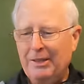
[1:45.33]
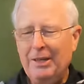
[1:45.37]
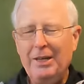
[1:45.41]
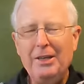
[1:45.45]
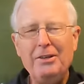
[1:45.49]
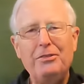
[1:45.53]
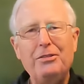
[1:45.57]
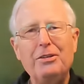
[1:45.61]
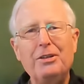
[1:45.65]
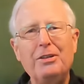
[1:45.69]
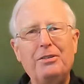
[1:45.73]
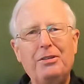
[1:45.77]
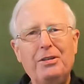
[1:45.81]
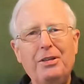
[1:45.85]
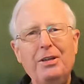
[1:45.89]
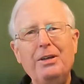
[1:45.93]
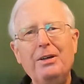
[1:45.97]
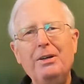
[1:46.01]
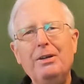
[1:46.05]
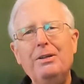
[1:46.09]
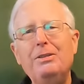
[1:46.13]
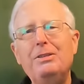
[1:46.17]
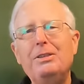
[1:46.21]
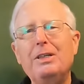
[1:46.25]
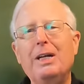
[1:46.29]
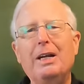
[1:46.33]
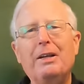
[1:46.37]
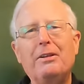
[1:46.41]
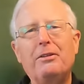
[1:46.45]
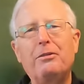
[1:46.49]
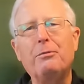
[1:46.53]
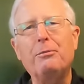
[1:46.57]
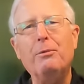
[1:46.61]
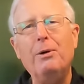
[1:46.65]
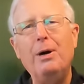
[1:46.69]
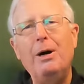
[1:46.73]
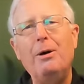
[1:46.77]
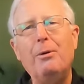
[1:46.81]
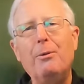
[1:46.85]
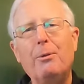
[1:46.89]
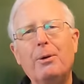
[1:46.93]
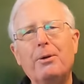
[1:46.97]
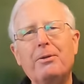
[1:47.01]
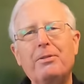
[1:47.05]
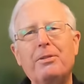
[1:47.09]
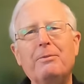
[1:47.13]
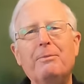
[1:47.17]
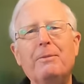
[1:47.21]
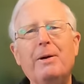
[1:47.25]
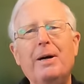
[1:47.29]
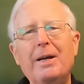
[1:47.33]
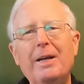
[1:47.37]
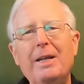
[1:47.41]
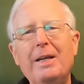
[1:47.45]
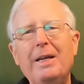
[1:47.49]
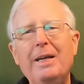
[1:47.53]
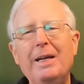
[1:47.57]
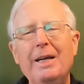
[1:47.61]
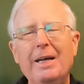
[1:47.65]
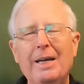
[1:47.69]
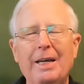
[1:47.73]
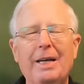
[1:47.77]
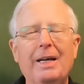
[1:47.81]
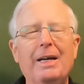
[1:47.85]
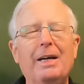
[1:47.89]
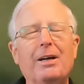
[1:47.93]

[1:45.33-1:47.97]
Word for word: This is huge and it's well worth the money,